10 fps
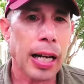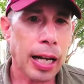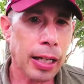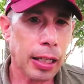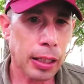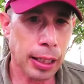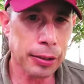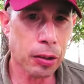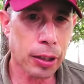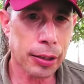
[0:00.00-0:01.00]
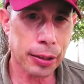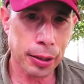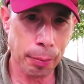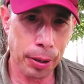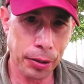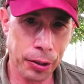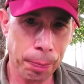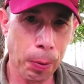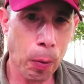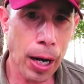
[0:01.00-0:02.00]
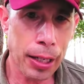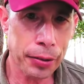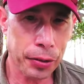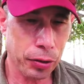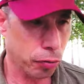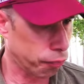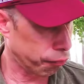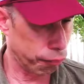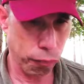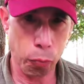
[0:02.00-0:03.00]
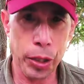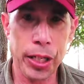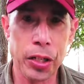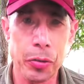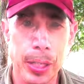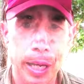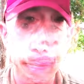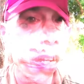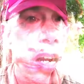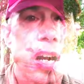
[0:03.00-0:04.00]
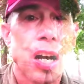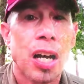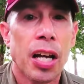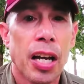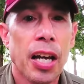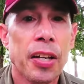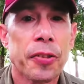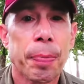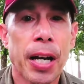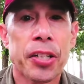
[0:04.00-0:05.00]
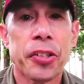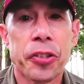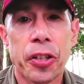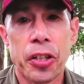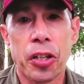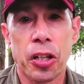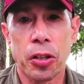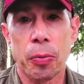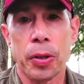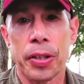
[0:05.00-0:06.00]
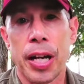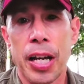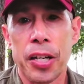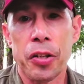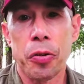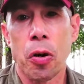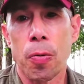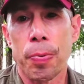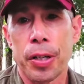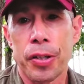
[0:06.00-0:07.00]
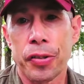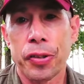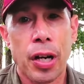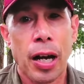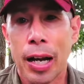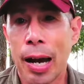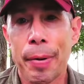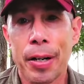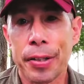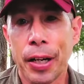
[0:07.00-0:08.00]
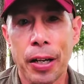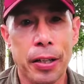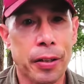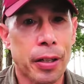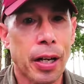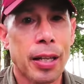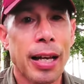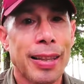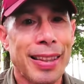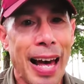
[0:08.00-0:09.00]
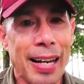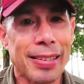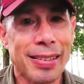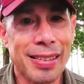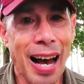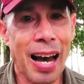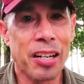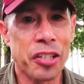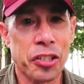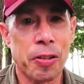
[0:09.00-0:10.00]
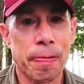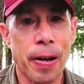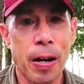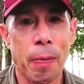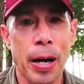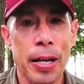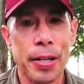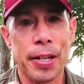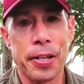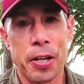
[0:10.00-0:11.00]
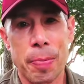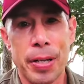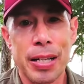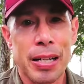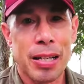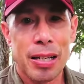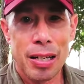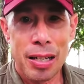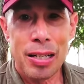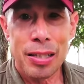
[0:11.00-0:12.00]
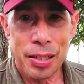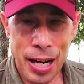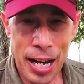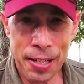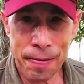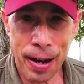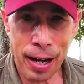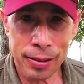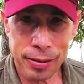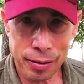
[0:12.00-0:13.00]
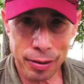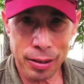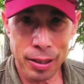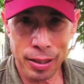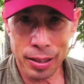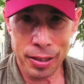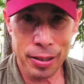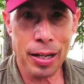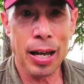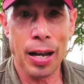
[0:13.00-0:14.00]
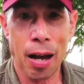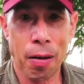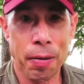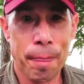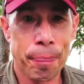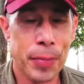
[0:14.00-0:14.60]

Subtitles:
And let's look at some of the simple ways we can do that. An inspection should occur with any new home purchase, and I'm here to tell you that is not a surefire way to determine your HVAC's condition and health.